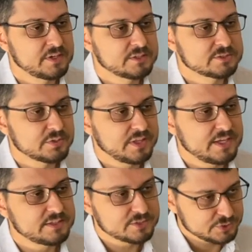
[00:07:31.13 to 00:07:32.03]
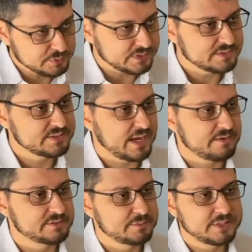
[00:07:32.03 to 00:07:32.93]
So the students,
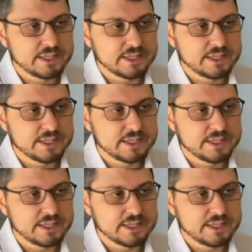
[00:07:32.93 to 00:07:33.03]
have to be